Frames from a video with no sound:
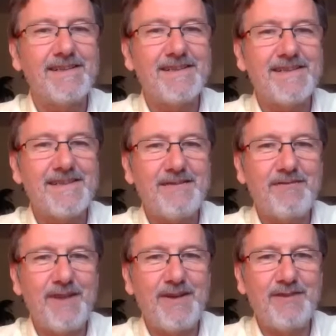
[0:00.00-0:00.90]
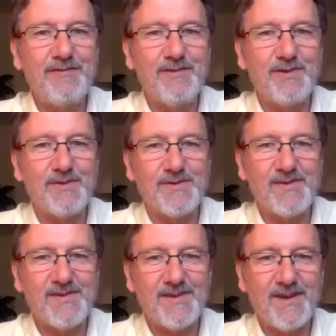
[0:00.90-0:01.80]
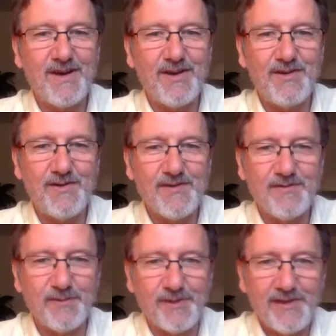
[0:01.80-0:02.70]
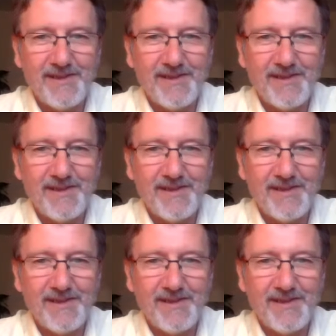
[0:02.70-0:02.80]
see if any of those are useful